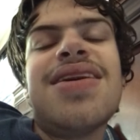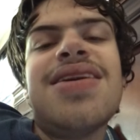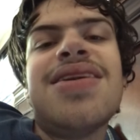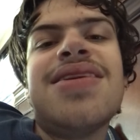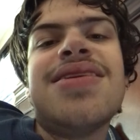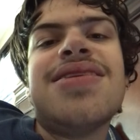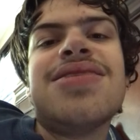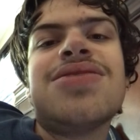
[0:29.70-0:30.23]

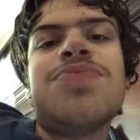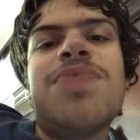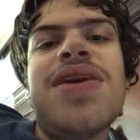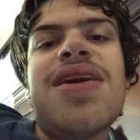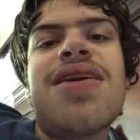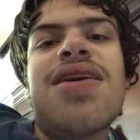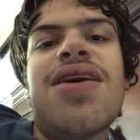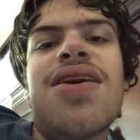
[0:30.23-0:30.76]
is
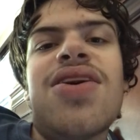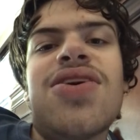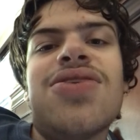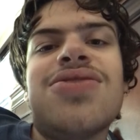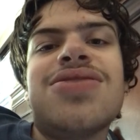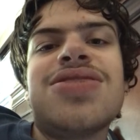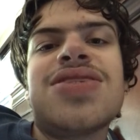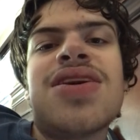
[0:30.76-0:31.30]

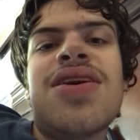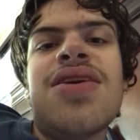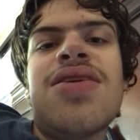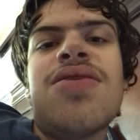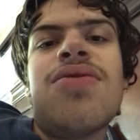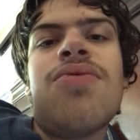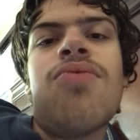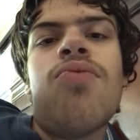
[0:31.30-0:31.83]
because
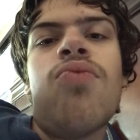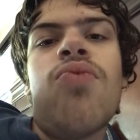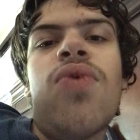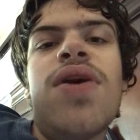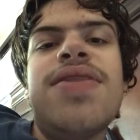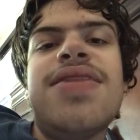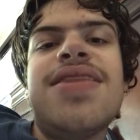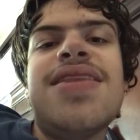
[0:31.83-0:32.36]

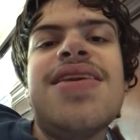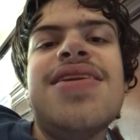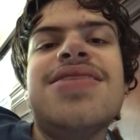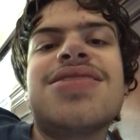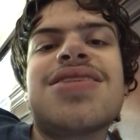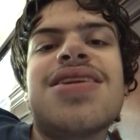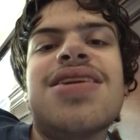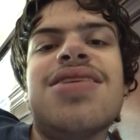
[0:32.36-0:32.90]
what
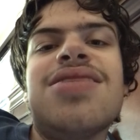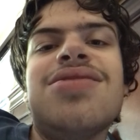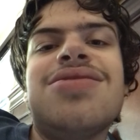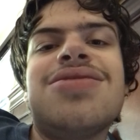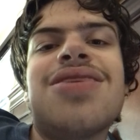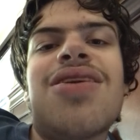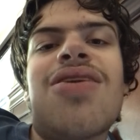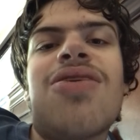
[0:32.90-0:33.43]
these
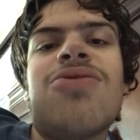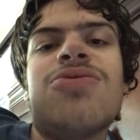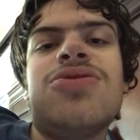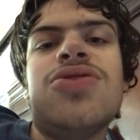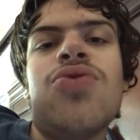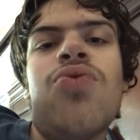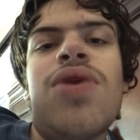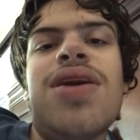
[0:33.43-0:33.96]
kids are
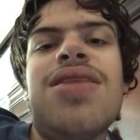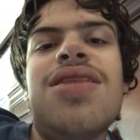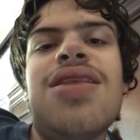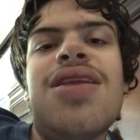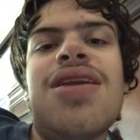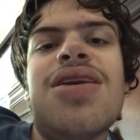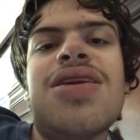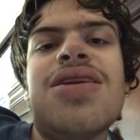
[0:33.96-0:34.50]
doing
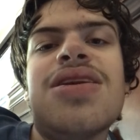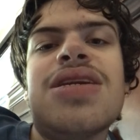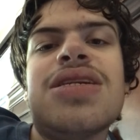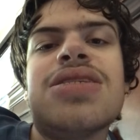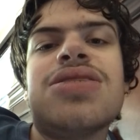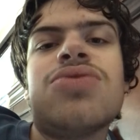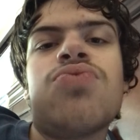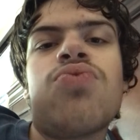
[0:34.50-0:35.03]

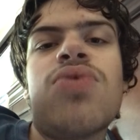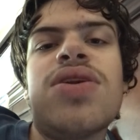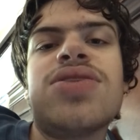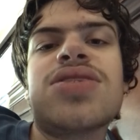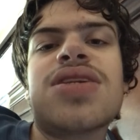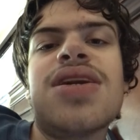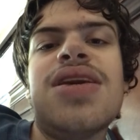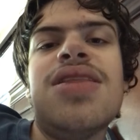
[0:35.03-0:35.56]
is
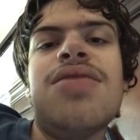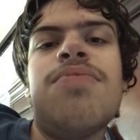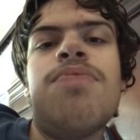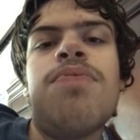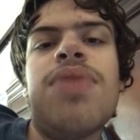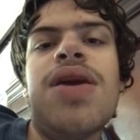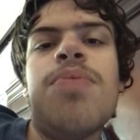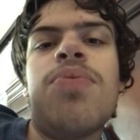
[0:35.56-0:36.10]
risking
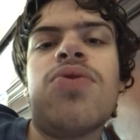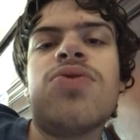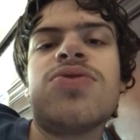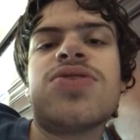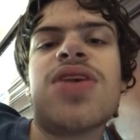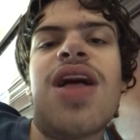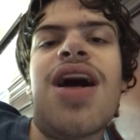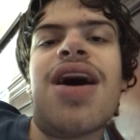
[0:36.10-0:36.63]
people's
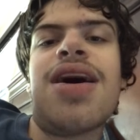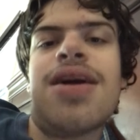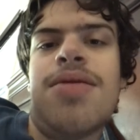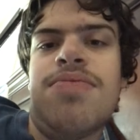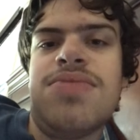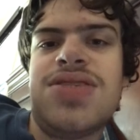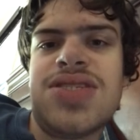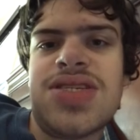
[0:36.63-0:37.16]

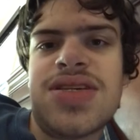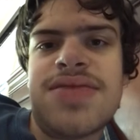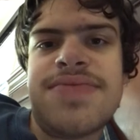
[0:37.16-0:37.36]
lives.